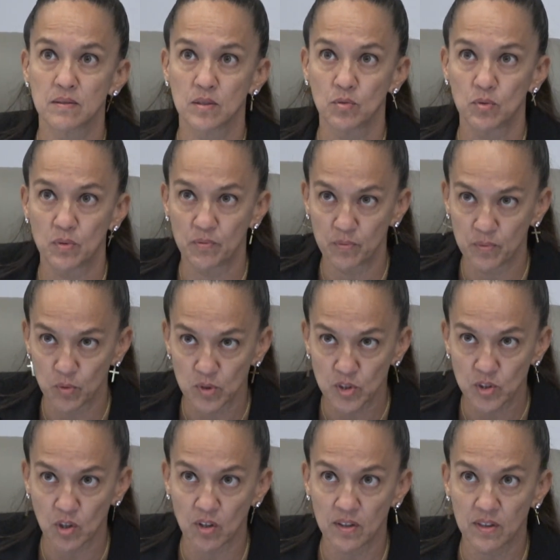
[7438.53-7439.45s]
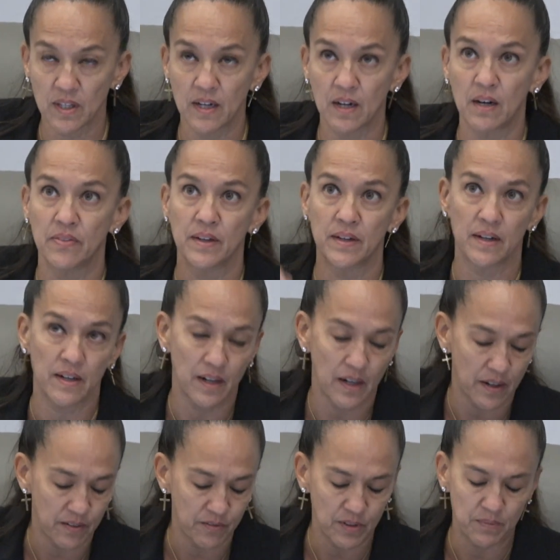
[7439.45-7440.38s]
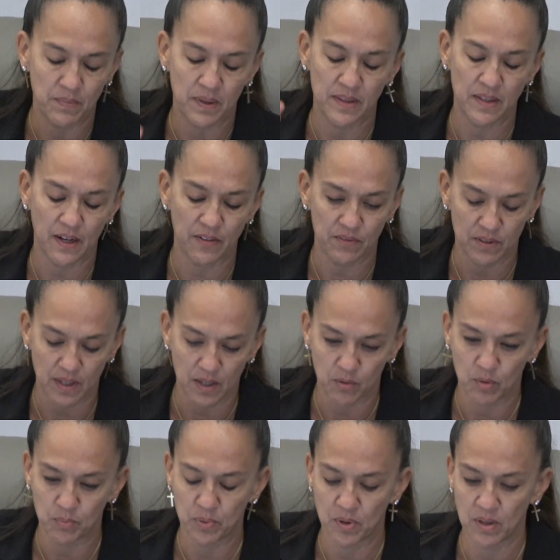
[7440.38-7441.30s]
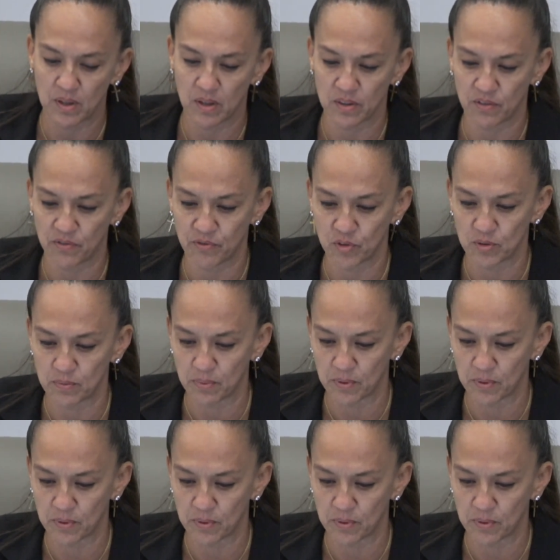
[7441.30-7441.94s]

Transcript: So we'll start there, and then every month after that, we'll put it on the full